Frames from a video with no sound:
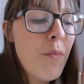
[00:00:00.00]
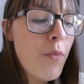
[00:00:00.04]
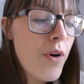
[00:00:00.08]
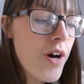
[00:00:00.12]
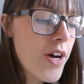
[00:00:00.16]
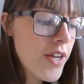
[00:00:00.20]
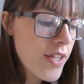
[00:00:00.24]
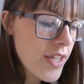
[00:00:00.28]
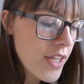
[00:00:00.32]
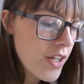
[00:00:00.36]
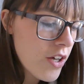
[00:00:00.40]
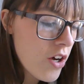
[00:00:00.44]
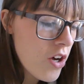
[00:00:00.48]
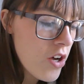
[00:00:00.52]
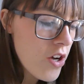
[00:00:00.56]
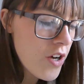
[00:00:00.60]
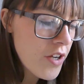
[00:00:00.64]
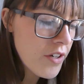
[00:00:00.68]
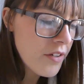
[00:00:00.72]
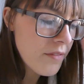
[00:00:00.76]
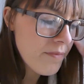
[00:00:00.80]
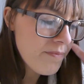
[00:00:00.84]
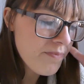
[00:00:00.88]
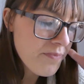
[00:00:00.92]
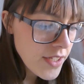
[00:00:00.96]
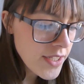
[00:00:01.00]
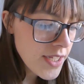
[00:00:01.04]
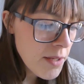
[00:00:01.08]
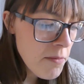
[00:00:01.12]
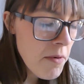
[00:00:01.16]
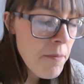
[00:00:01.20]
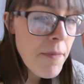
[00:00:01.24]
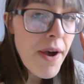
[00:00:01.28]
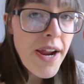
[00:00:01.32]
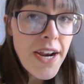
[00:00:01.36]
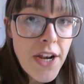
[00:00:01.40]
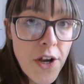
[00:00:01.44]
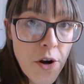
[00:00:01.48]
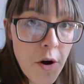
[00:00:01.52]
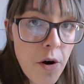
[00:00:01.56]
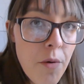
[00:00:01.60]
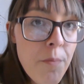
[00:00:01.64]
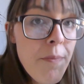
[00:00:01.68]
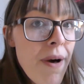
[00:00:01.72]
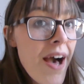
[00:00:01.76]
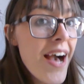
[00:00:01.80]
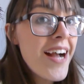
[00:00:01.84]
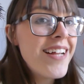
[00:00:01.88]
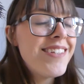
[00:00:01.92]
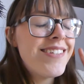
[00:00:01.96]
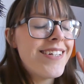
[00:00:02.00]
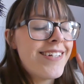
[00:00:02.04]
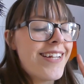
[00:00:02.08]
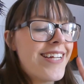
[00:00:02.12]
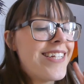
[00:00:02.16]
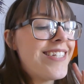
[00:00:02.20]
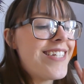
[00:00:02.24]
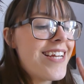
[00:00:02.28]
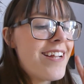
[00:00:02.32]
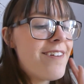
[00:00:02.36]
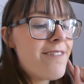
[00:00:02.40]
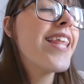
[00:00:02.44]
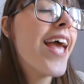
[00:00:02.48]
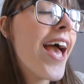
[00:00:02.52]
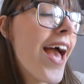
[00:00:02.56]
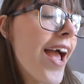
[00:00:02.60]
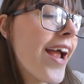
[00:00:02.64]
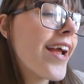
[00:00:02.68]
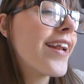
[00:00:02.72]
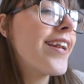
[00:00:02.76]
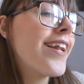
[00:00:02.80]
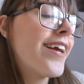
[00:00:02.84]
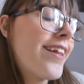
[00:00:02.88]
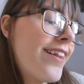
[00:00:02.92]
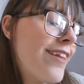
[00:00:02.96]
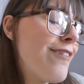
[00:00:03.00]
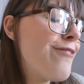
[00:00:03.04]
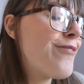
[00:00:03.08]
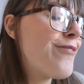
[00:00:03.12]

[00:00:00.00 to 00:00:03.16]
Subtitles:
working on some of my notepads, and I did technically